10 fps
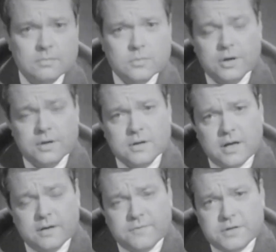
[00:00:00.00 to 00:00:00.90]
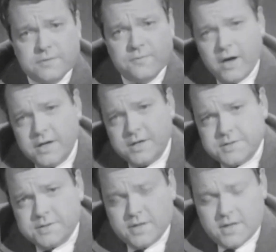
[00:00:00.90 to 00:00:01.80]
more in the line of a
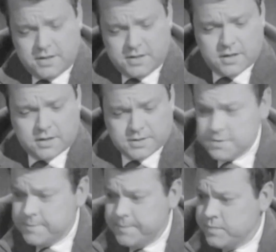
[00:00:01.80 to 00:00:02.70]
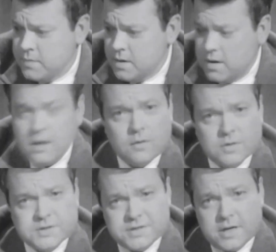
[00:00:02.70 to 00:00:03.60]
device than anything else. I
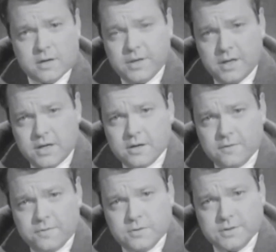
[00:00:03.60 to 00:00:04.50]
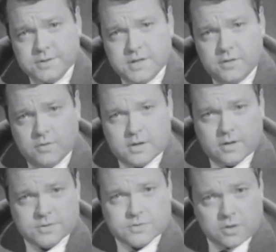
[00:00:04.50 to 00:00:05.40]
wasn't terribly eager for you to see what
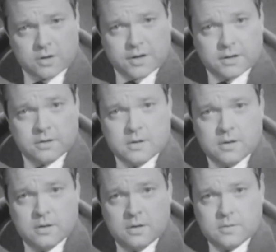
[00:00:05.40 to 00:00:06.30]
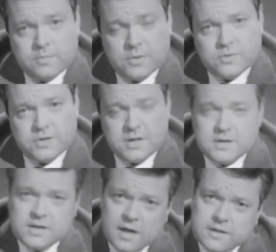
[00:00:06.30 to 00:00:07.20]
I was drawing, but we
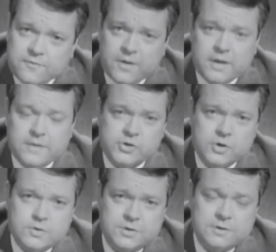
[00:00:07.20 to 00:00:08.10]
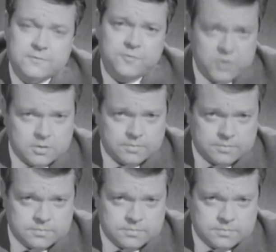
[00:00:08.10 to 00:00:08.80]
did the other 5 shows on film.